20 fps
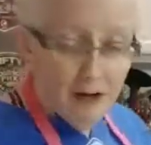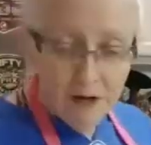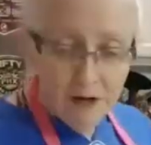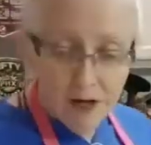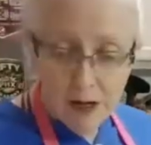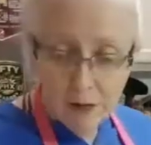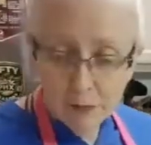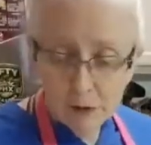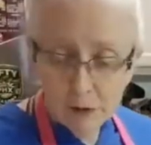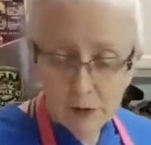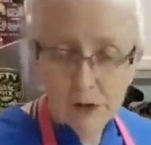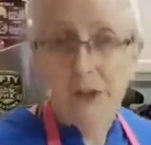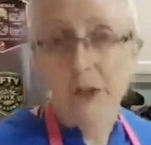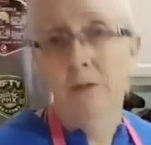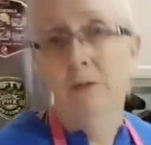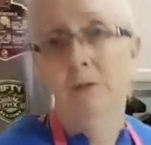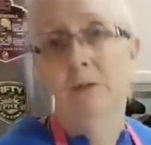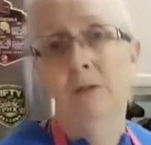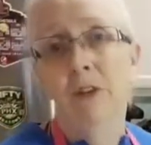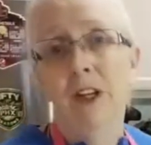apples.
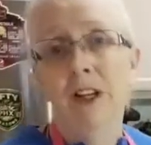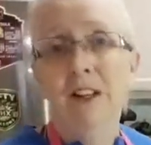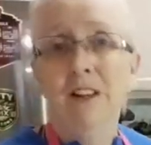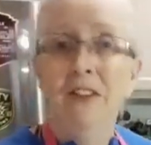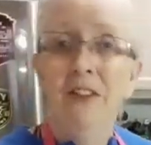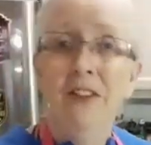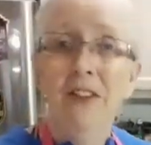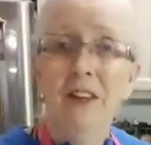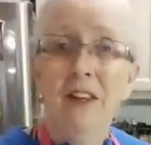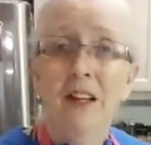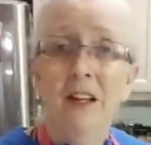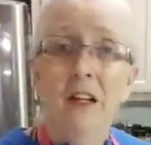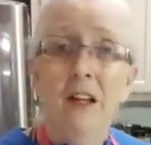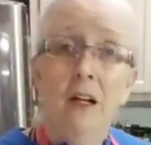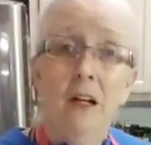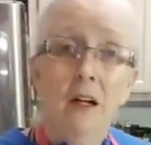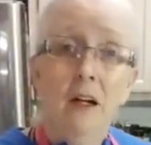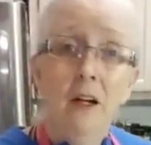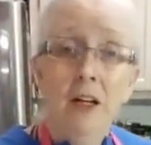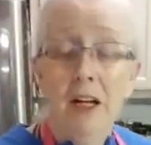
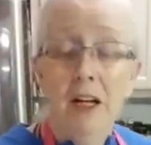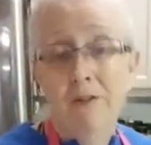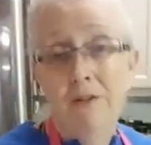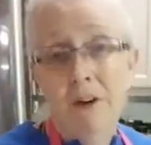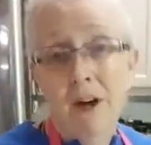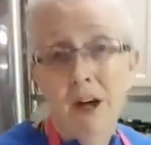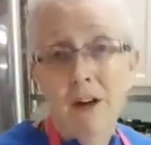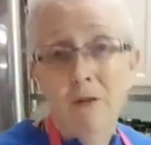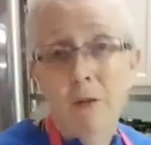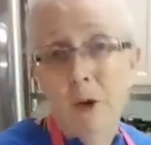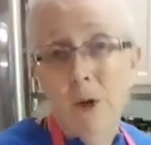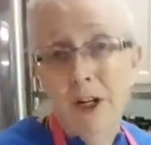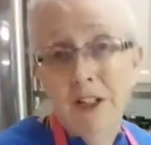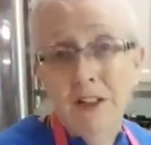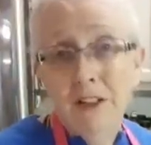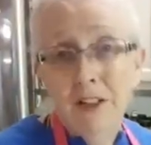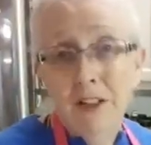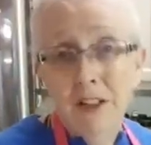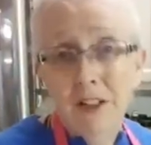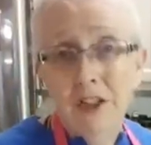Okay, 5 Red
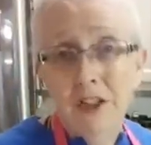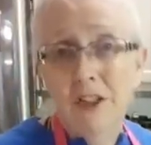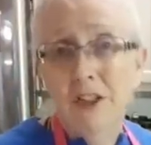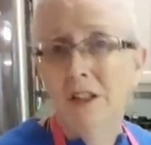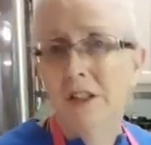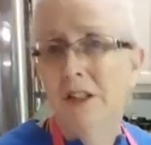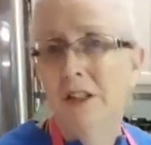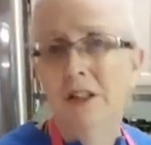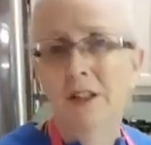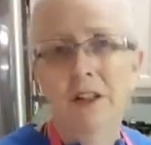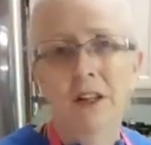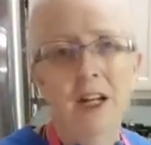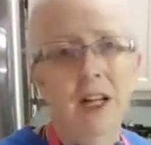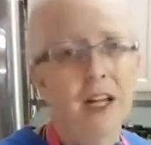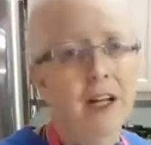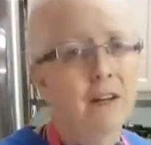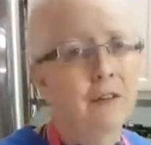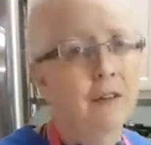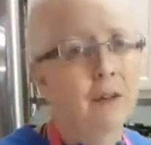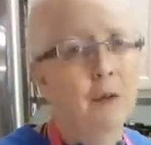Delicious, and
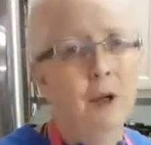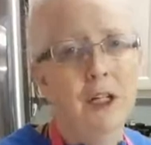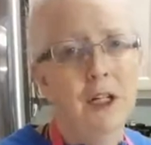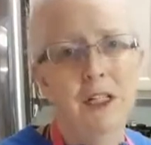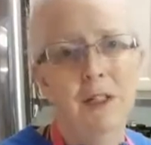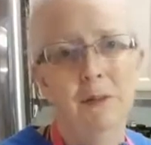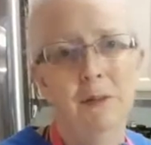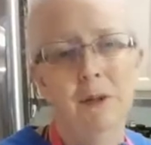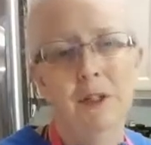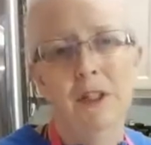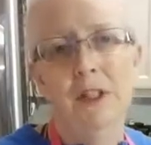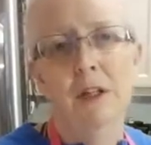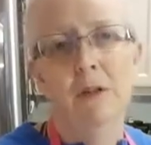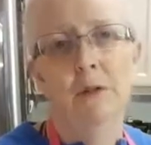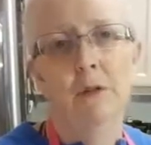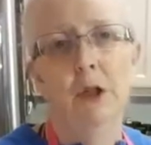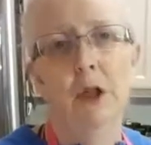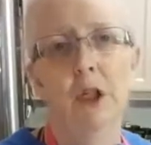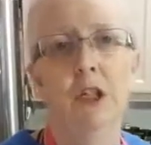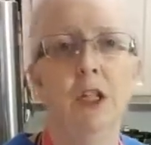every recipe is
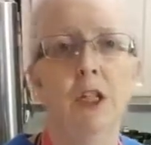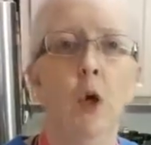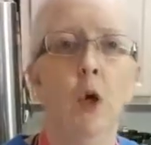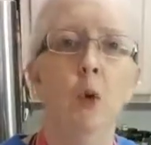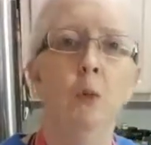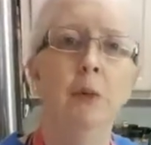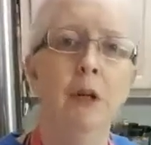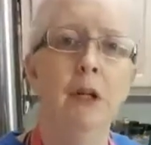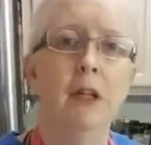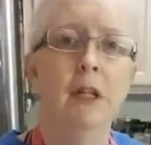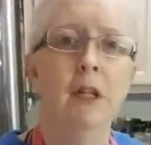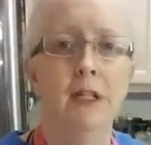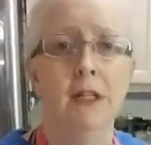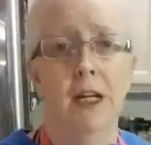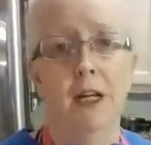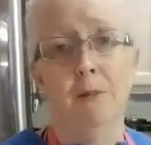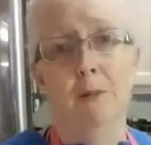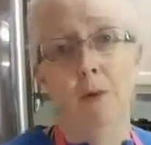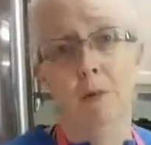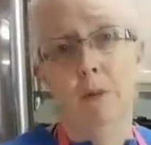different. They're gonna say, oh, pick this
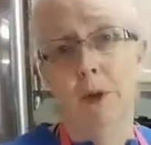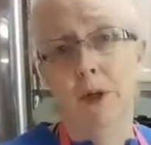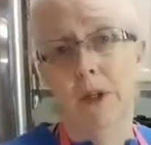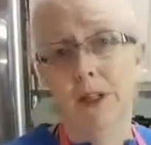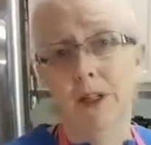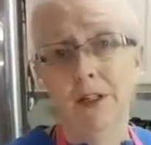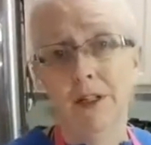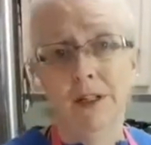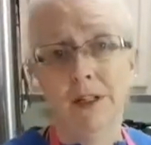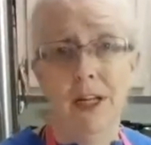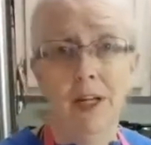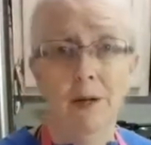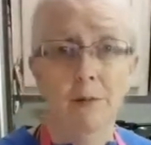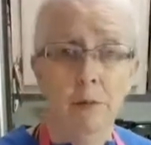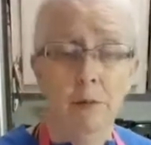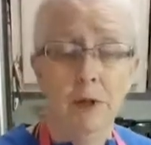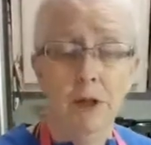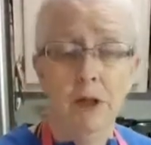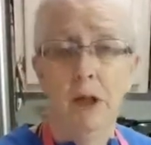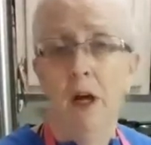apple, pick this apple,
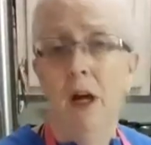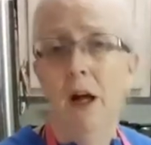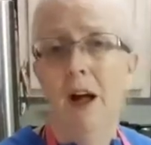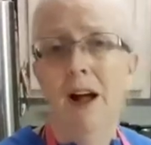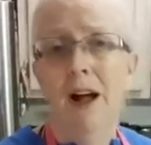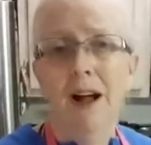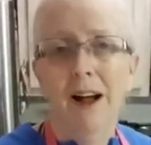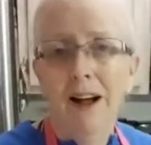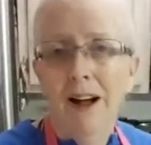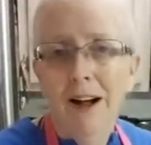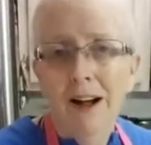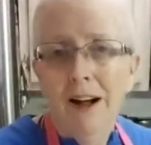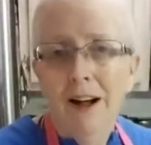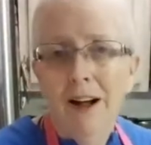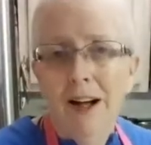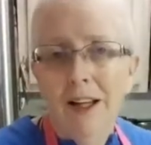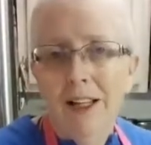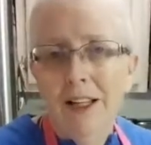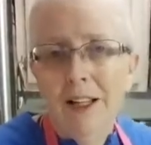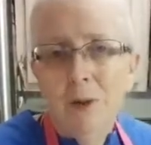pick.
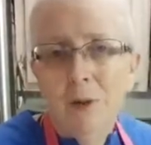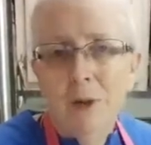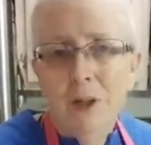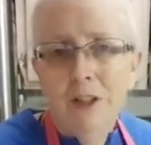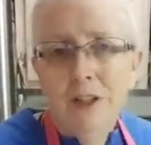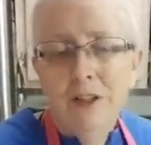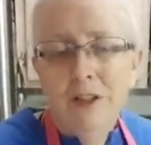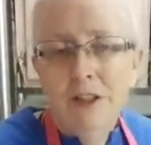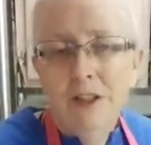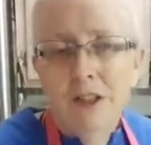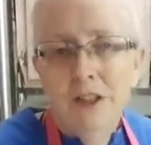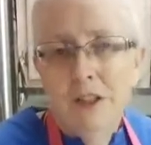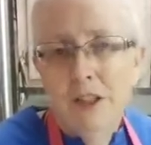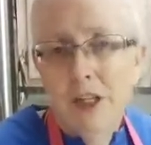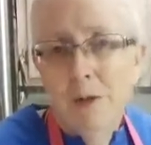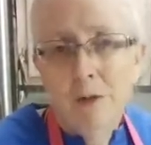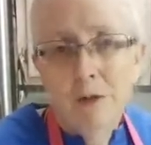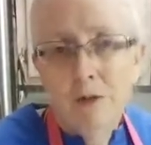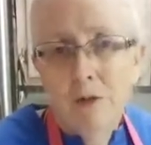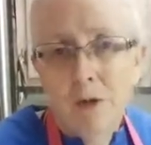I like Red Delicious
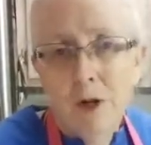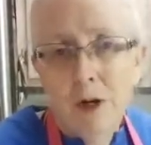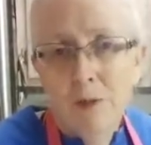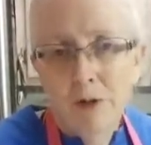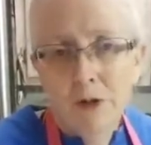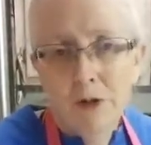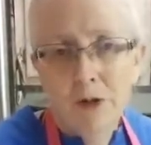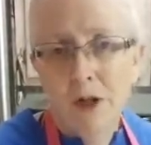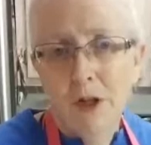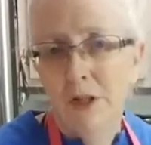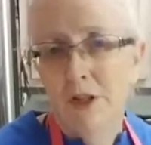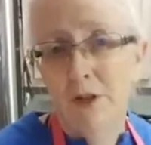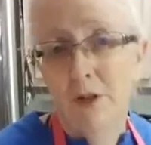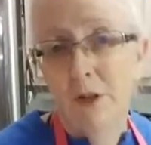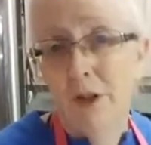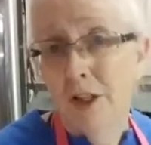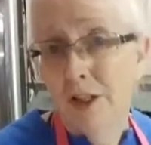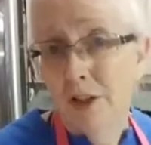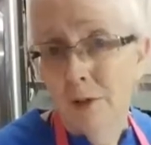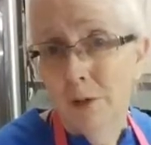apples for applesauce, so
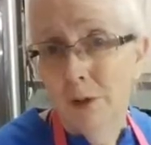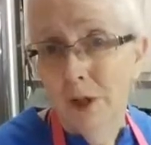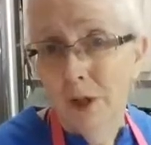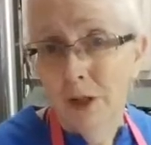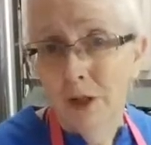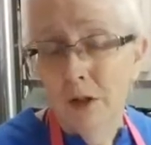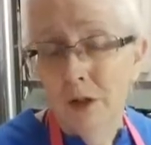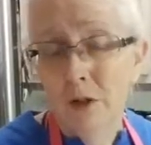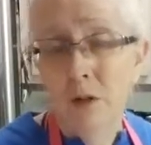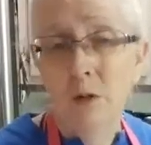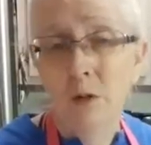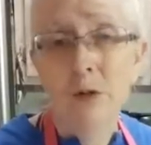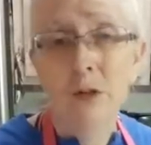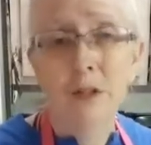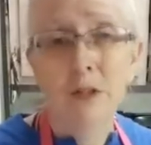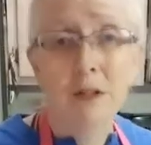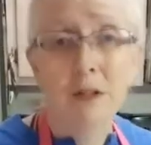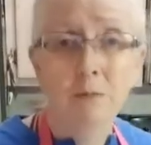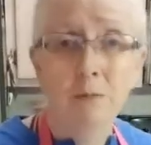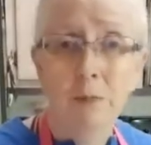that's what I
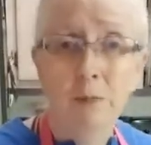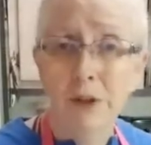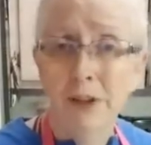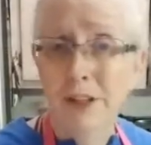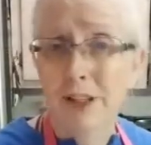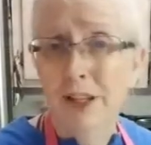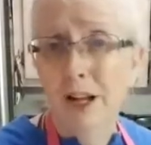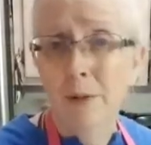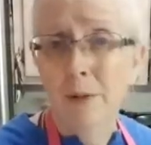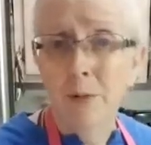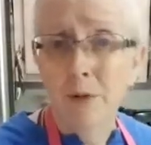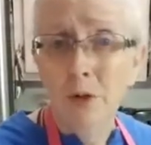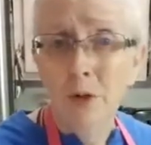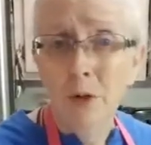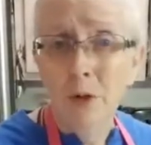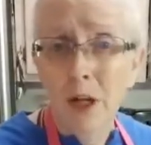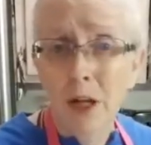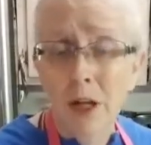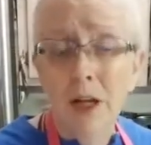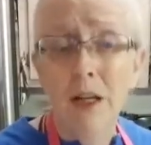use. Pick the apple you
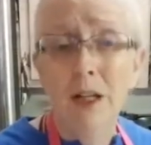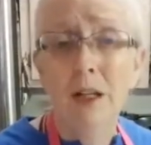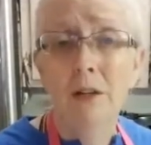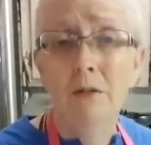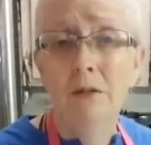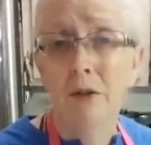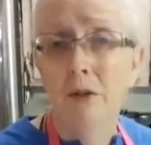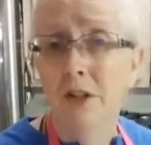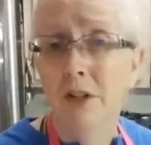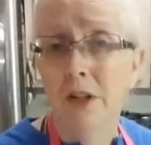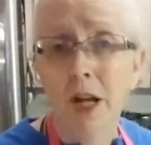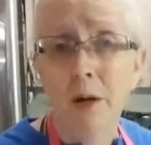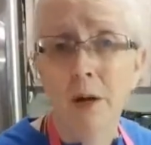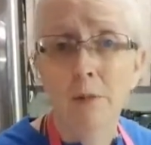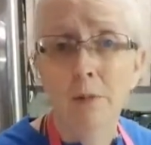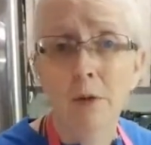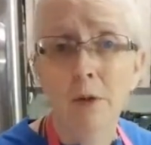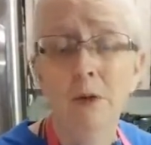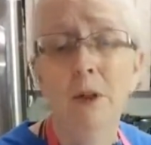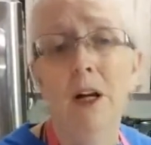like. If there's an
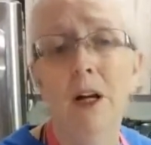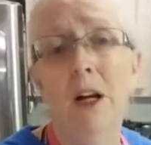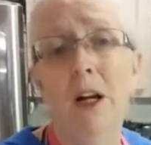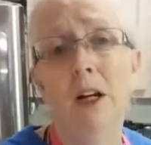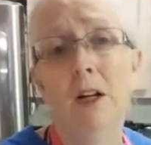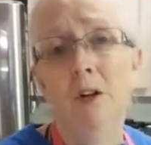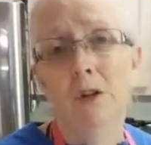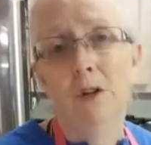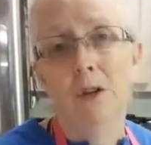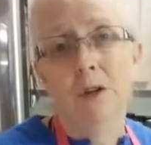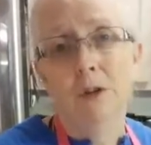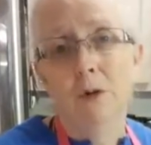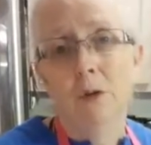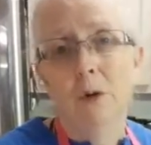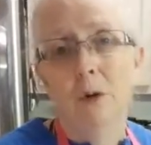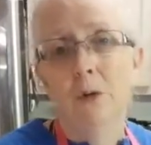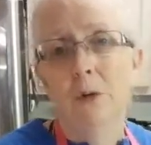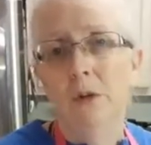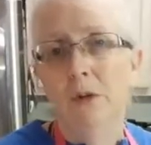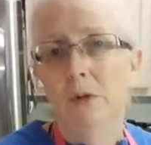apple you like or that's
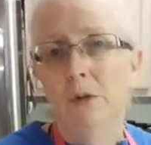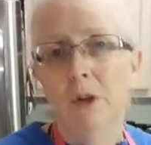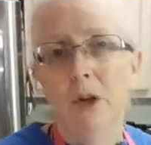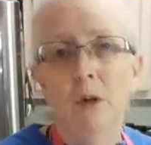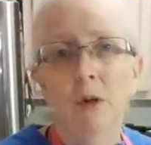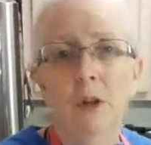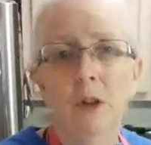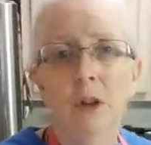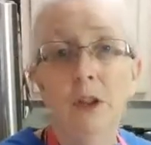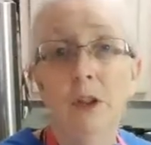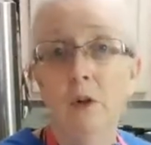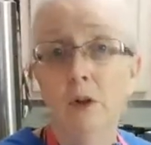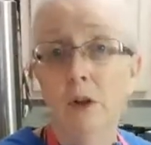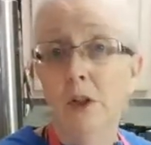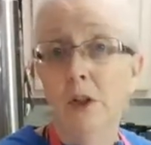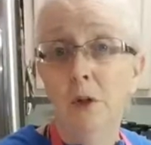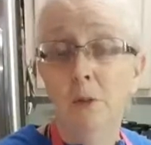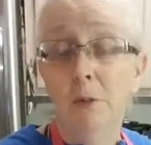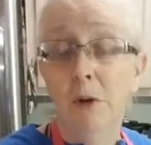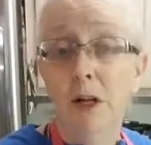grown locally or
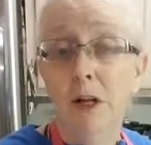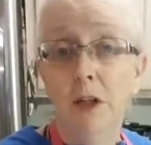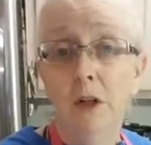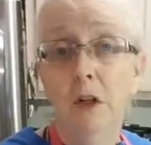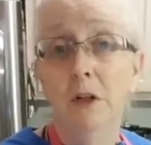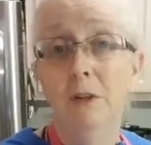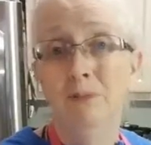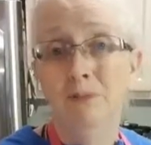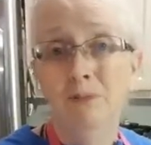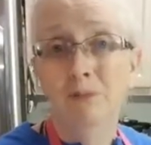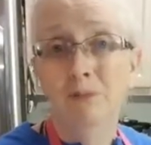in your backyard,